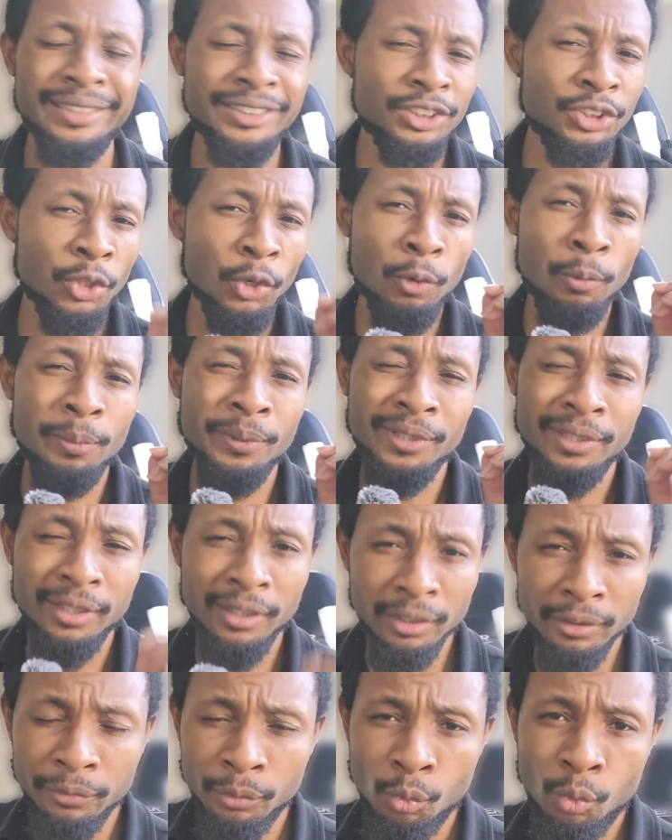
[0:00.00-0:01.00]
October
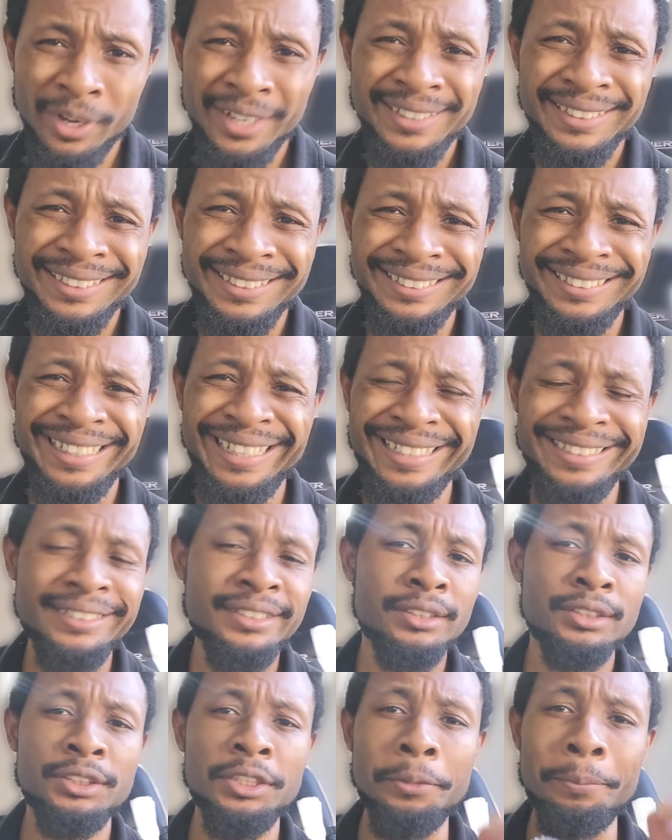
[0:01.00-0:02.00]
earthquake
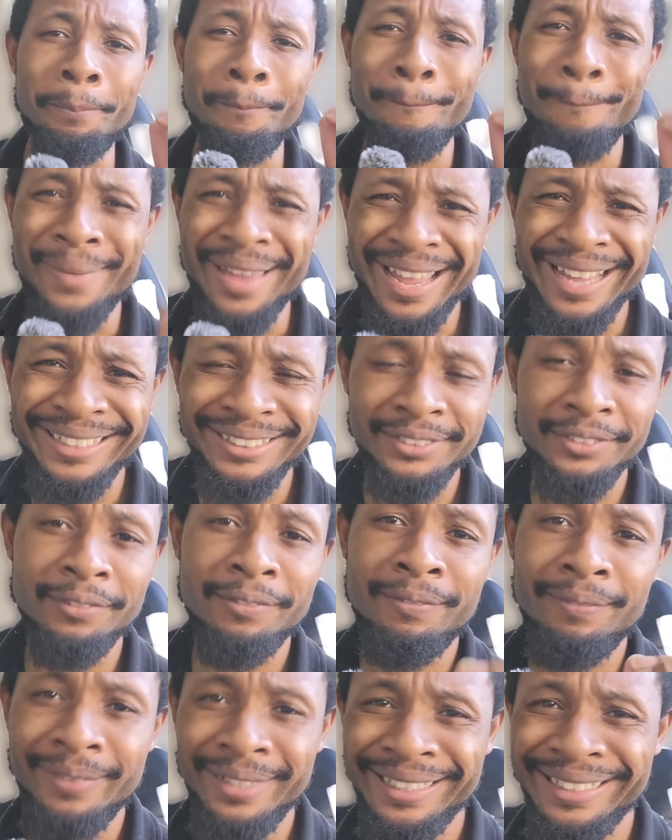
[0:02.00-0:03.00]
disasters and
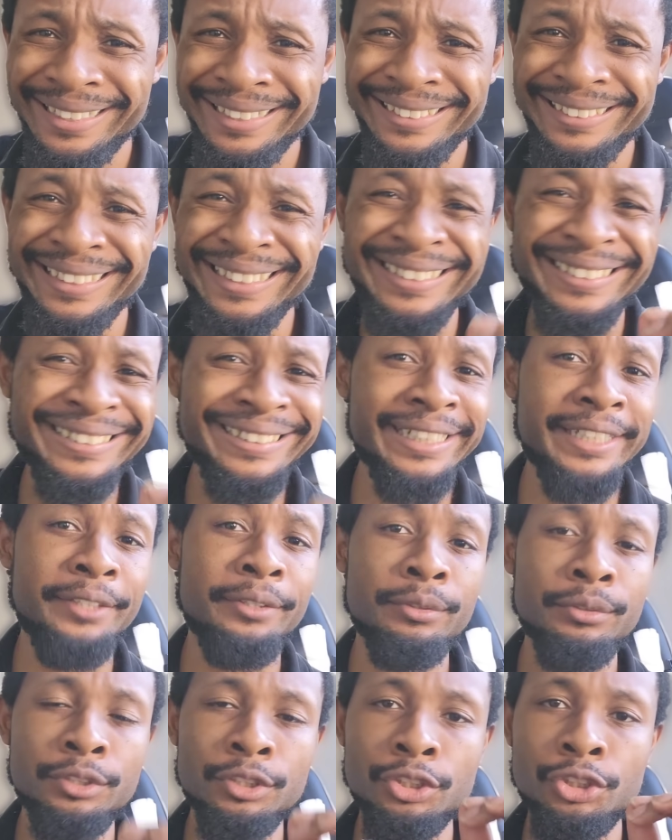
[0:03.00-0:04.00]
massive floods
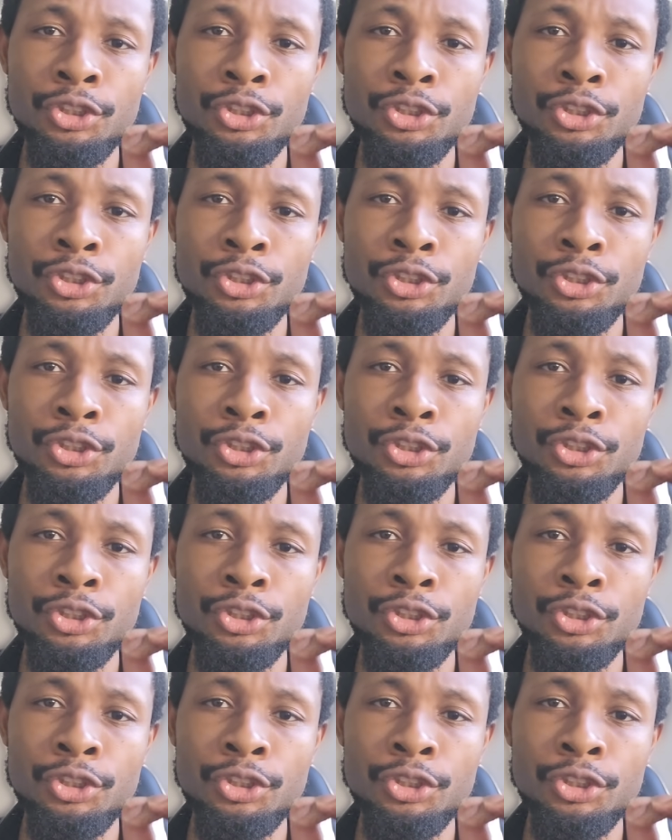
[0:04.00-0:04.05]
continue